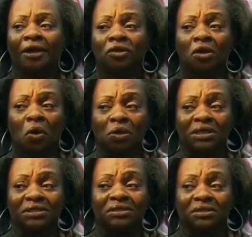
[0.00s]
I
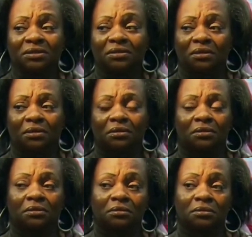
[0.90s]
noticed
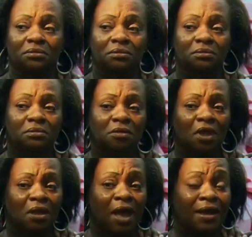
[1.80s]

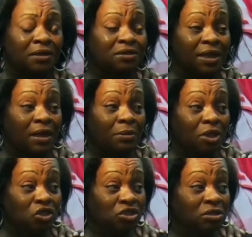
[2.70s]
a lot of
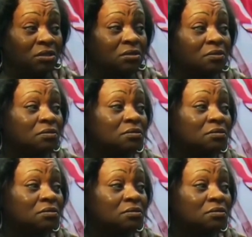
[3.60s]
damage.